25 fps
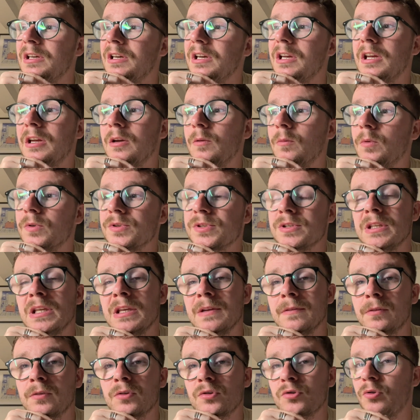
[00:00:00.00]
It wasn't
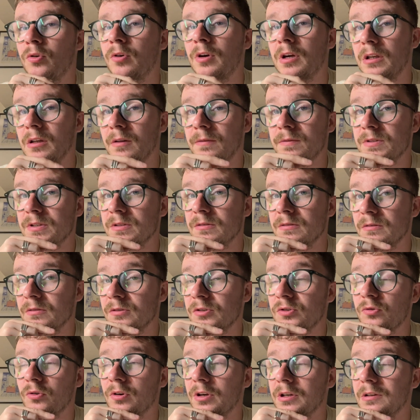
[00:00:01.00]
even strong enough
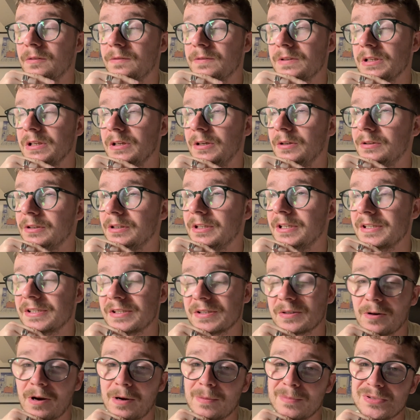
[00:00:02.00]
to load an
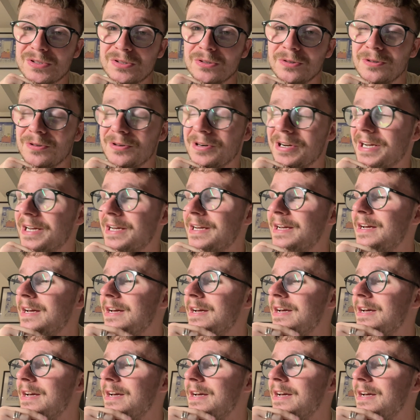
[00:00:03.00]
Instagram story.